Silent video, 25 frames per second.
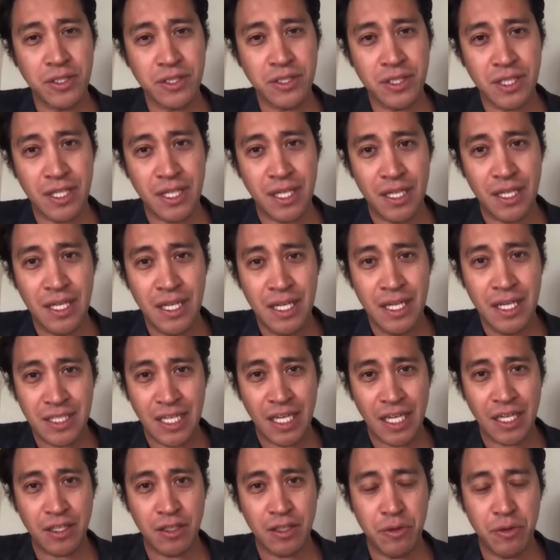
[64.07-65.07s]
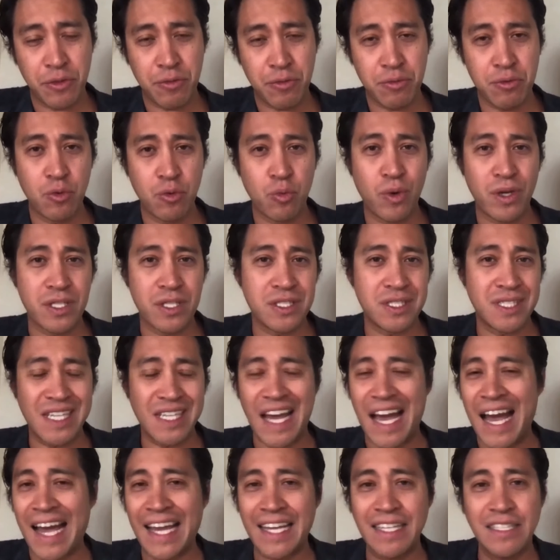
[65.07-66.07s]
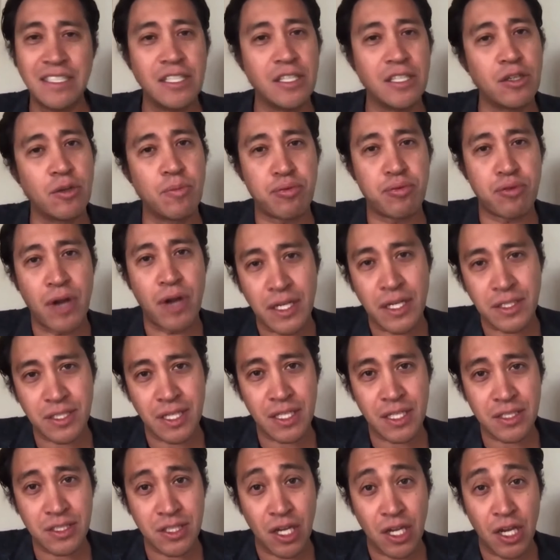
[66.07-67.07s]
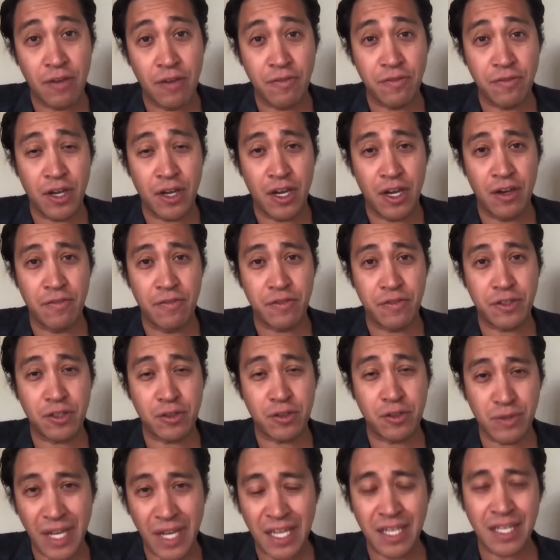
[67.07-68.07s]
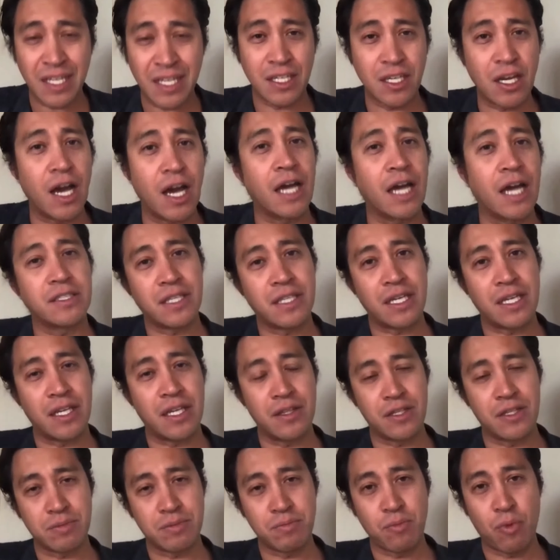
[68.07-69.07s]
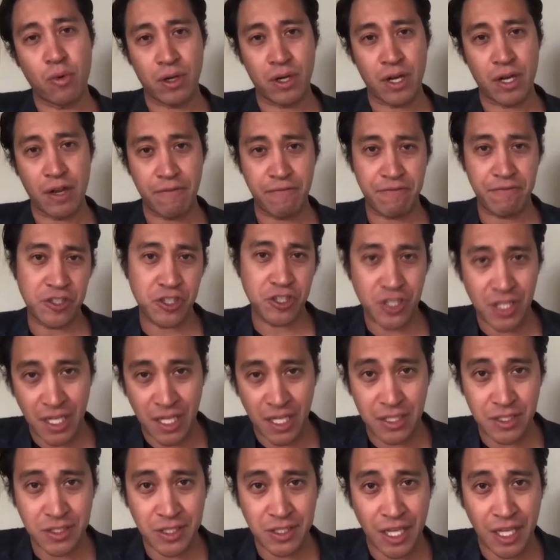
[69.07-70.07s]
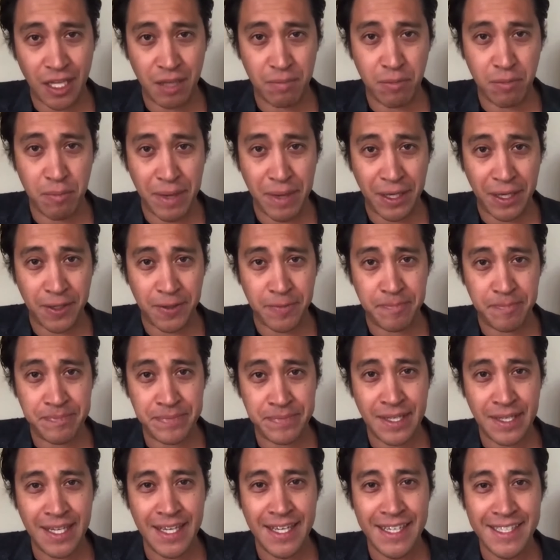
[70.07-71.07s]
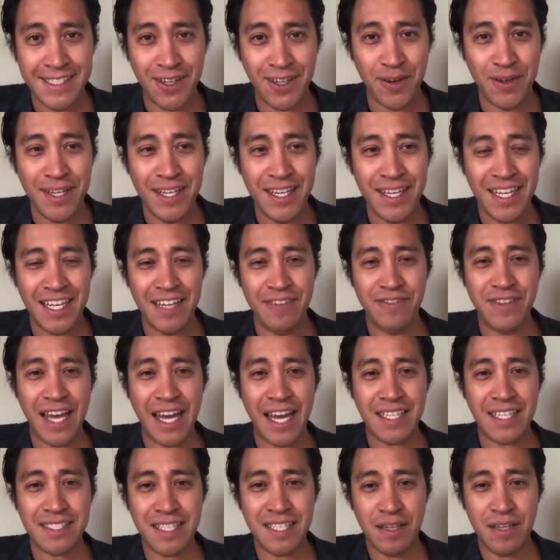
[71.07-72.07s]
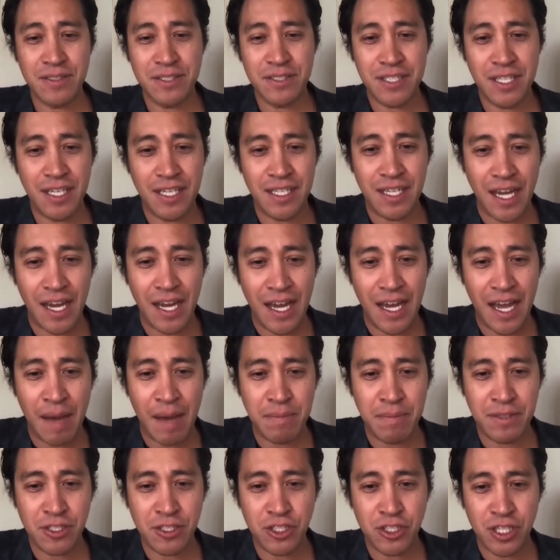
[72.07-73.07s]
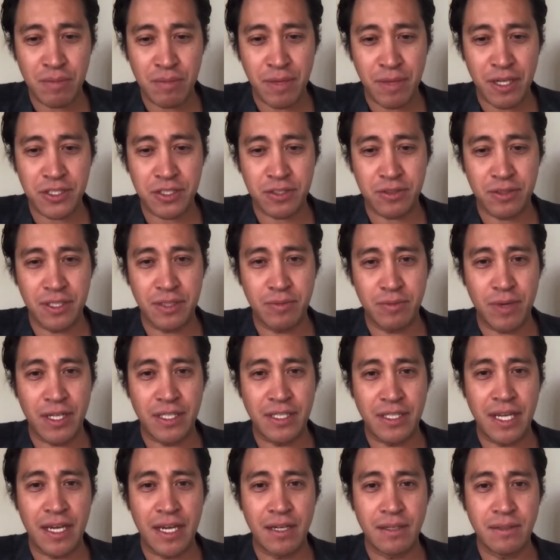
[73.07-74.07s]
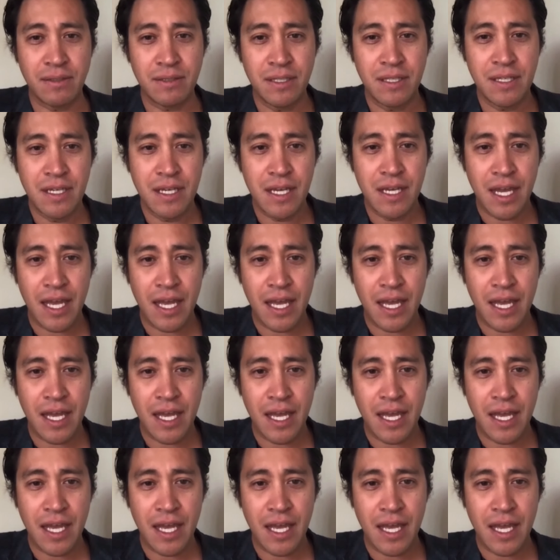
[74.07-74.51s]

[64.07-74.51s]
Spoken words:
also going to take you through what is the ideal process of creating content in this more efficient and scalable manner. So if that sounds good, I'm going to share my screen right now.